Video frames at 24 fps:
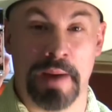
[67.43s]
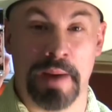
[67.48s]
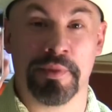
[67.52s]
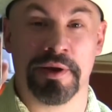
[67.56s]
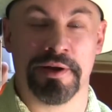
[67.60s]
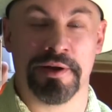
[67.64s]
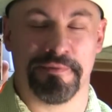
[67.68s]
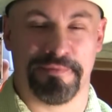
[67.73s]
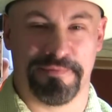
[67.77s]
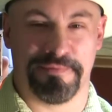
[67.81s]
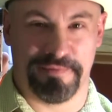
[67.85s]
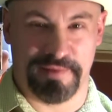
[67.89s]
I'm
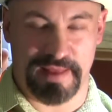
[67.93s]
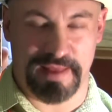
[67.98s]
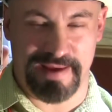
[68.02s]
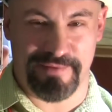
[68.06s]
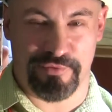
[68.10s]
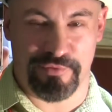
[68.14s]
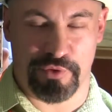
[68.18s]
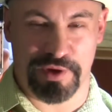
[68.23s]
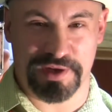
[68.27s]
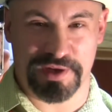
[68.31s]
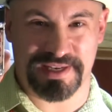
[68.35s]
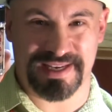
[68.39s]
gonna
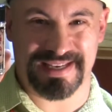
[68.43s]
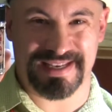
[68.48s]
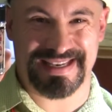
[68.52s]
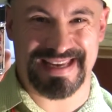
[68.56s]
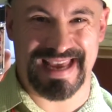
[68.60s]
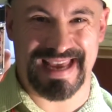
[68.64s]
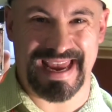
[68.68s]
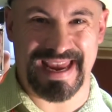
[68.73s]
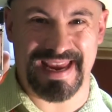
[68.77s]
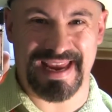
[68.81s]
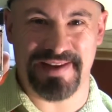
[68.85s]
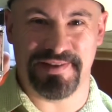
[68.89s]
flavor it to
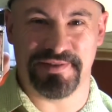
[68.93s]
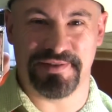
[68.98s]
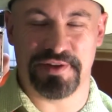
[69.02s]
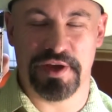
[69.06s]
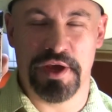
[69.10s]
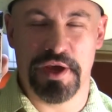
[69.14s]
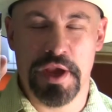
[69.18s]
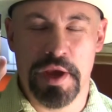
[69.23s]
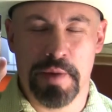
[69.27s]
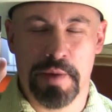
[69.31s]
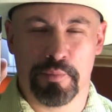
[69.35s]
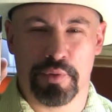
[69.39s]
taste,
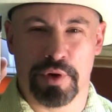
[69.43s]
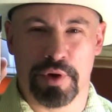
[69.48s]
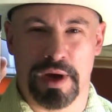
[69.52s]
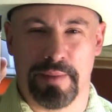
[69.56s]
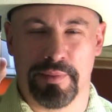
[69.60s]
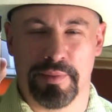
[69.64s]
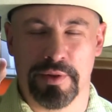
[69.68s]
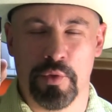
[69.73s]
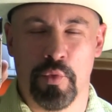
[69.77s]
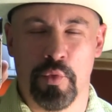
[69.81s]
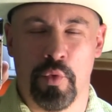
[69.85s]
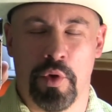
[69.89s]

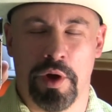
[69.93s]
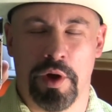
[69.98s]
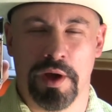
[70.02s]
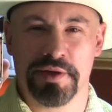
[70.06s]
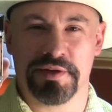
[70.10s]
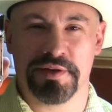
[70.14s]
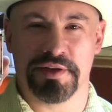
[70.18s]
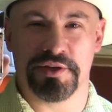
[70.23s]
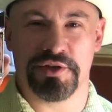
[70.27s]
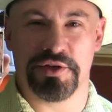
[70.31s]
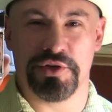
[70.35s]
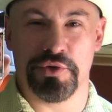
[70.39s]
probably
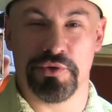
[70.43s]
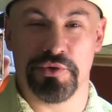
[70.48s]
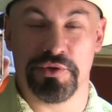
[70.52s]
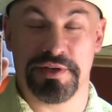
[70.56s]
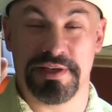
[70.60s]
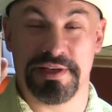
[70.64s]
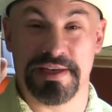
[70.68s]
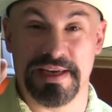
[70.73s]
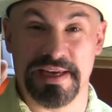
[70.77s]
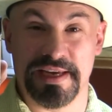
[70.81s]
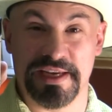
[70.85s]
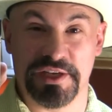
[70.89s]
one to
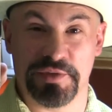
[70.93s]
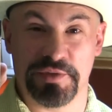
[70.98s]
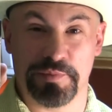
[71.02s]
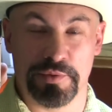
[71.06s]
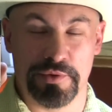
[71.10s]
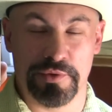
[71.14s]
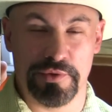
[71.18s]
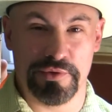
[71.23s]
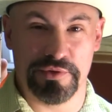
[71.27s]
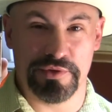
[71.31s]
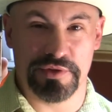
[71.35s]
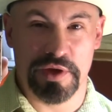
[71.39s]
two
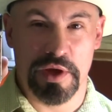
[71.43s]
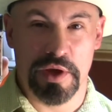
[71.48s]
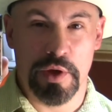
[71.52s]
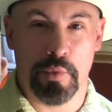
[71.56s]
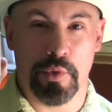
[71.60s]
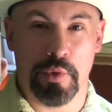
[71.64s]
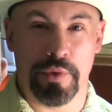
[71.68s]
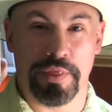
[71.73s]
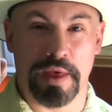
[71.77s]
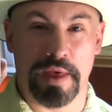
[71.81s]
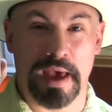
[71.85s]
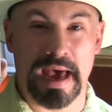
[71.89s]
teaspoons
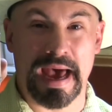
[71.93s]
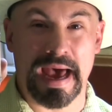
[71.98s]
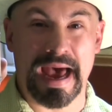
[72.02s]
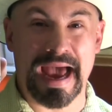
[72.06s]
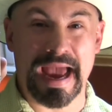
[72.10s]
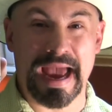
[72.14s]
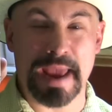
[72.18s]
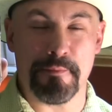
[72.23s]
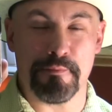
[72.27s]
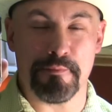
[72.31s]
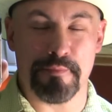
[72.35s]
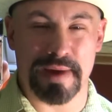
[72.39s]
with
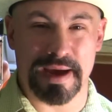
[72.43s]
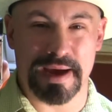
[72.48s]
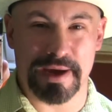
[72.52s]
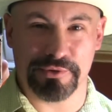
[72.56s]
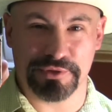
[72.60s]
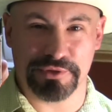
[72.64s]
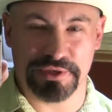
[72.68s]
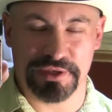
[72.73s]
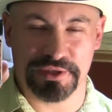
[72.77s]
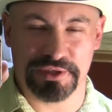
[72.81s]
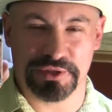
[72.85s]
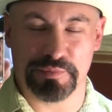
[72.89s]
Hi
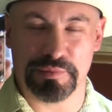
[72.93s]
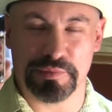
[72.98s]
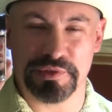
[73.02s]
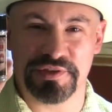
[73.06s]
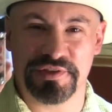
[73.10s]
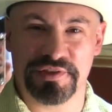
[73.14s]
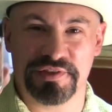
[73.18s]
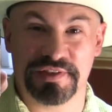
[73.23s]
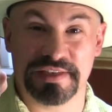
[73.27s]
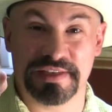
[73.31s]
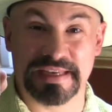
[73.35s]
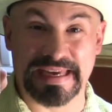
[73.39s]
Mountain's
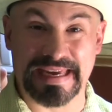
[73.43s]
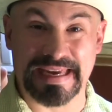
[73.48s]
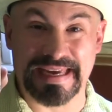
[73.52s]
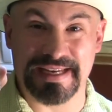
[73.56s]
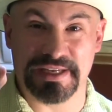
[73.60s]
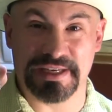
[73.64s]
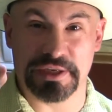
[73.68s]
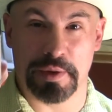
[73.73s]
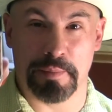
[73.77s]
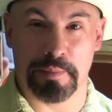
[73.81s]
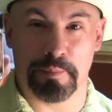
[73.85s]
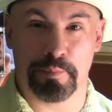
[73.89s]

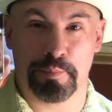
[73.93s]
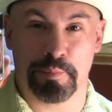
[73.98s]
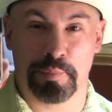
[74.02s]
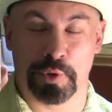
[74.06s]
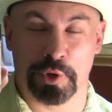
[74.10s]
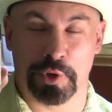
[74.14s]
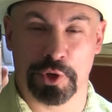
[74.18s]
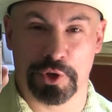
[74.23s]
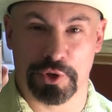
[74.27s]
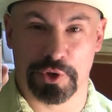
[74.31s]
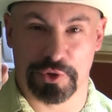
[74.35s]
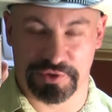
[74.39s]
Mesquite
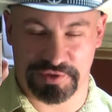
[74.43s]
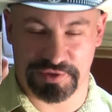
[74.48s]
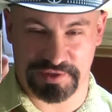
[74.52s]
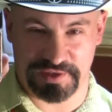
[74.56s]
Burger